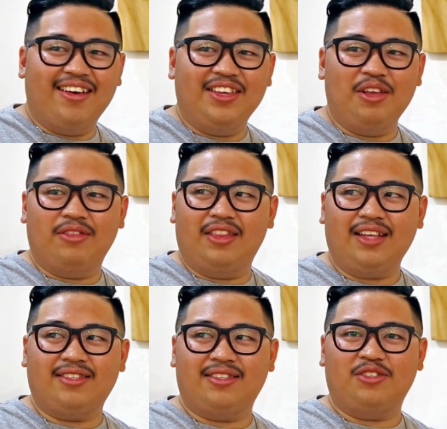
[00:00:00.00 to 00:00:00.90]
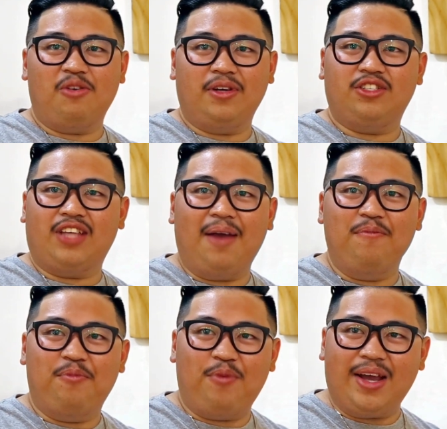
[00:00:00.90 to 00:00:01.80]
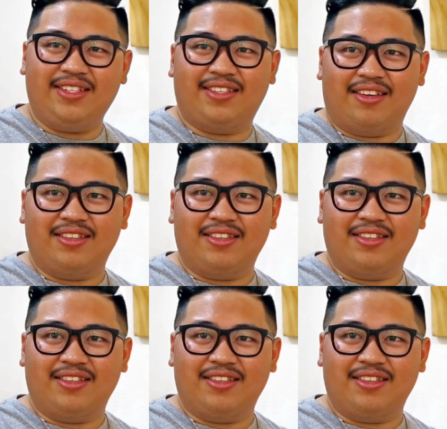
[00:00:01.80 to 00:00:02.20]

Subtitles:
You know, that's so much time wasted.